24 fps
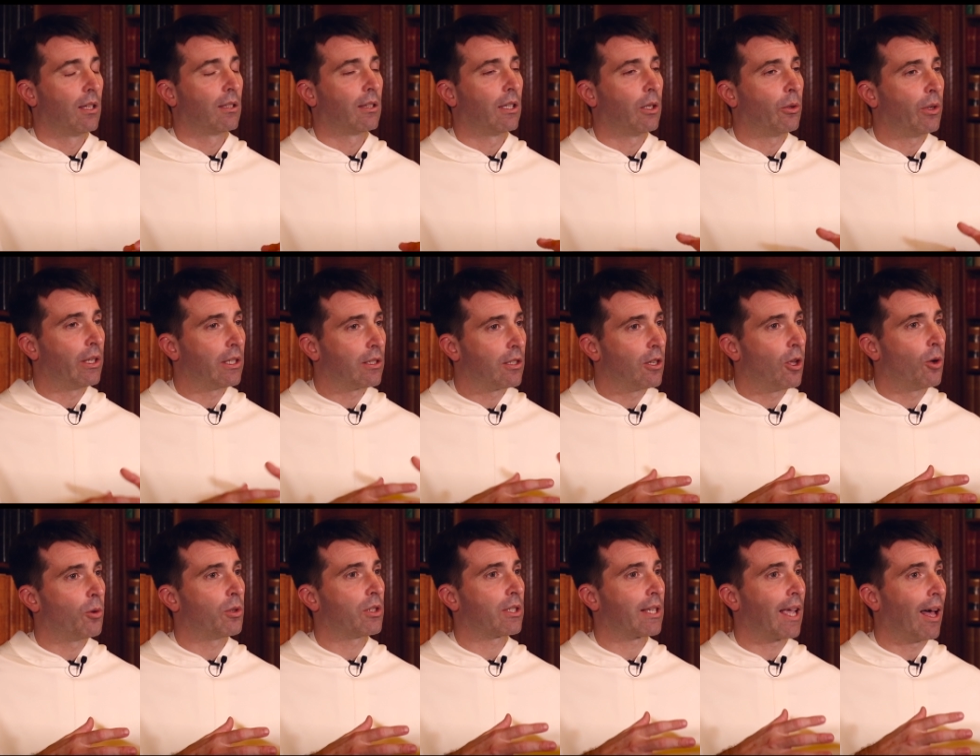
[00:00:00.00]
There is
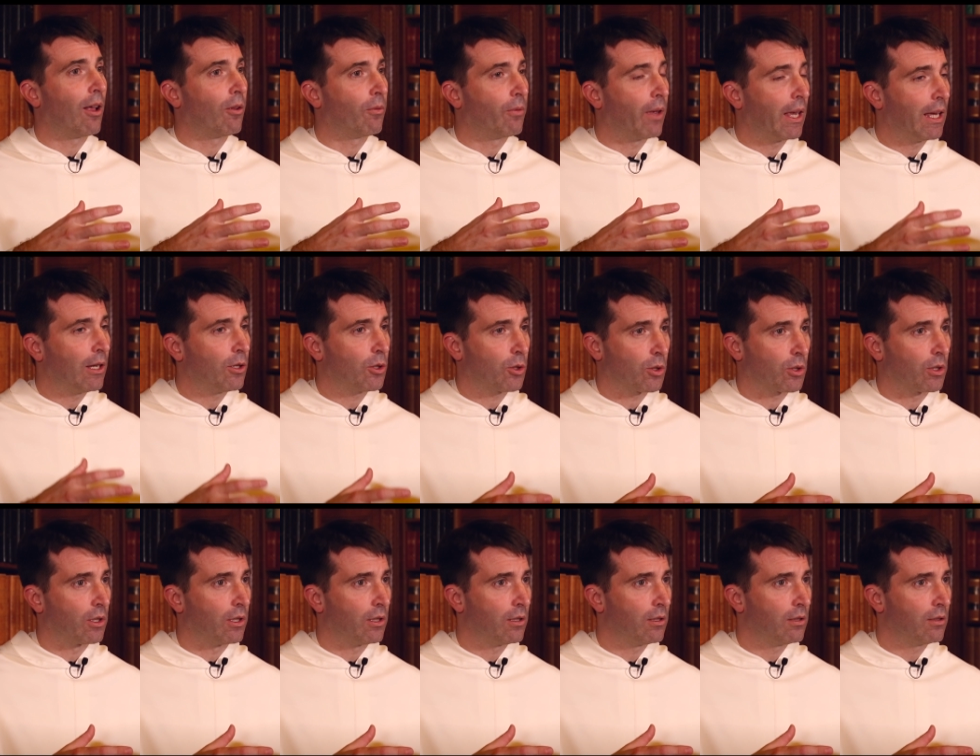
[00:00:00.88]
no
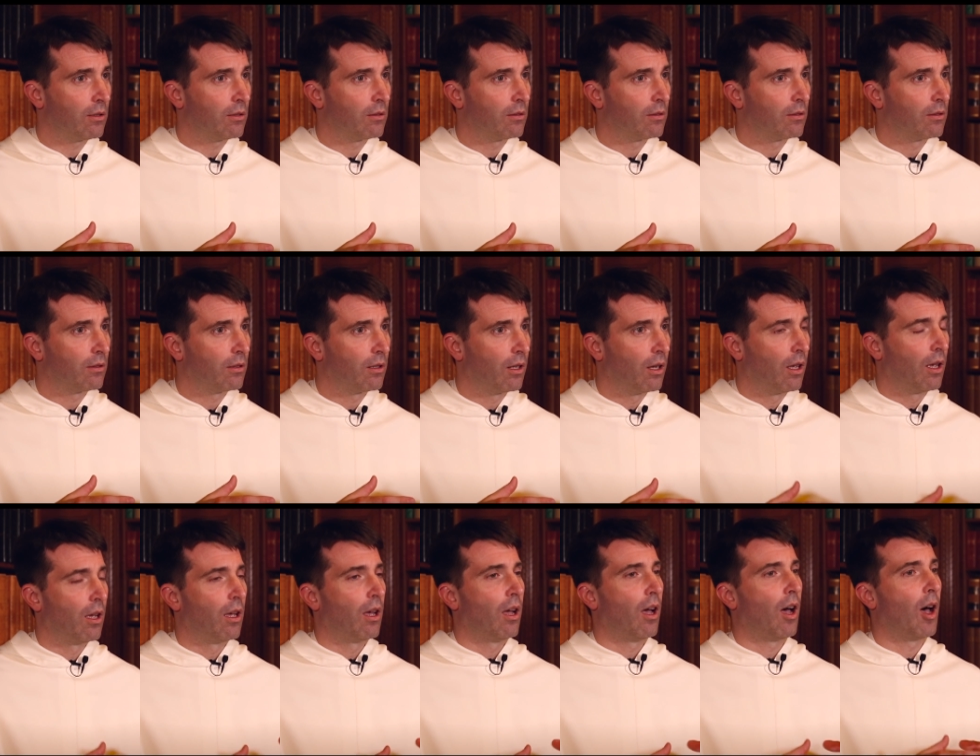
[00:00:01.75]
salvation
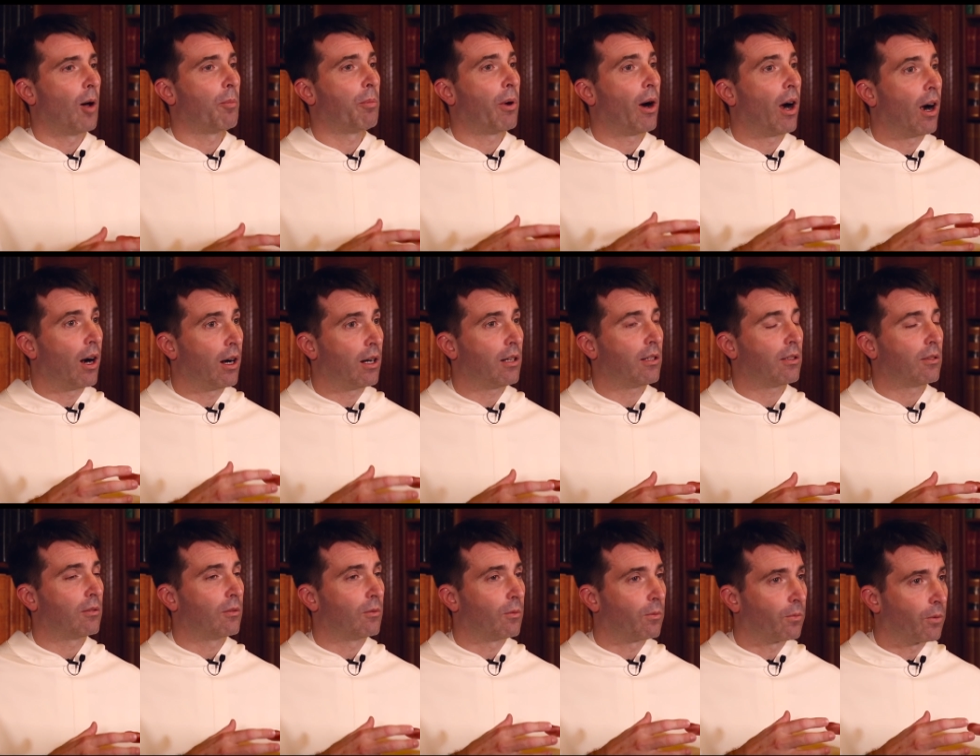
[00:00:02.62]
apart
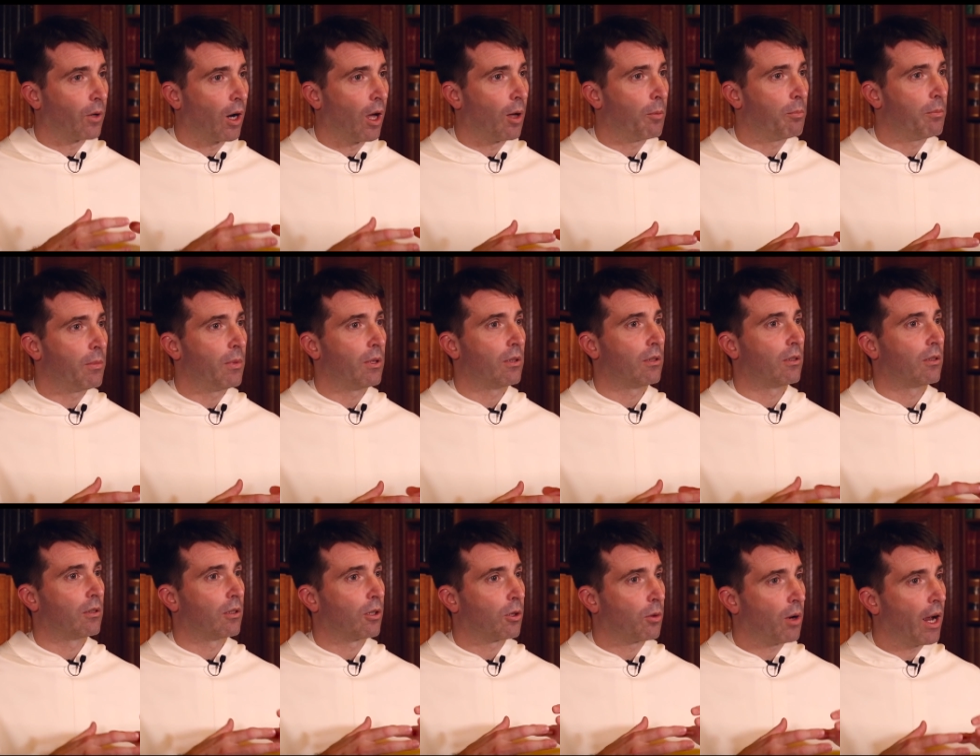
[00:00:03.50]
from
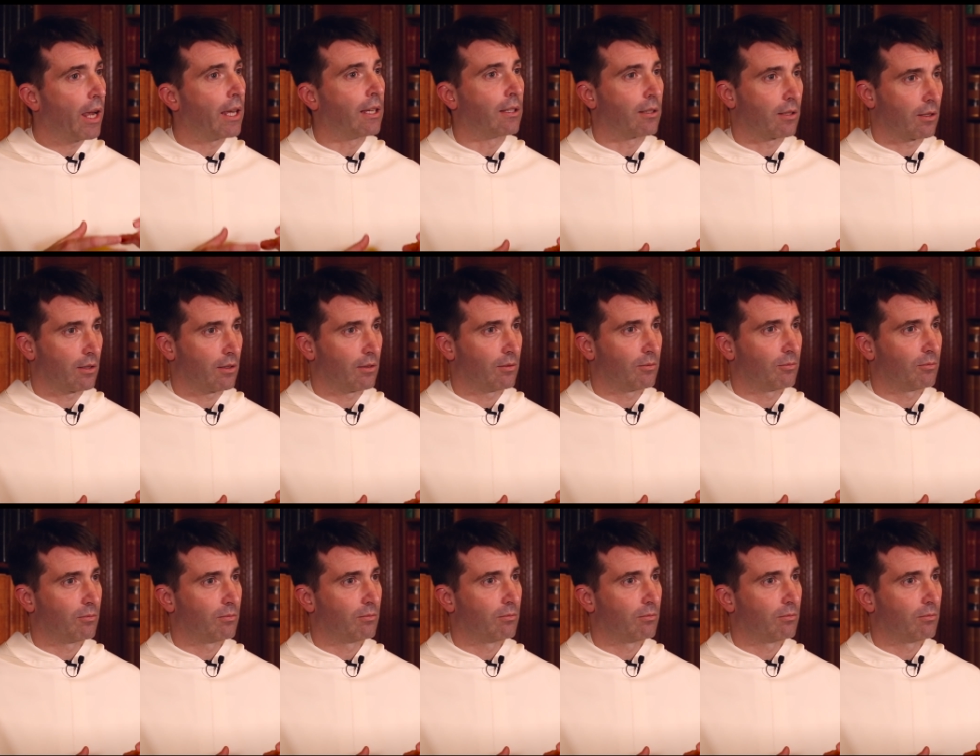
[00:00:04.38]
Christ.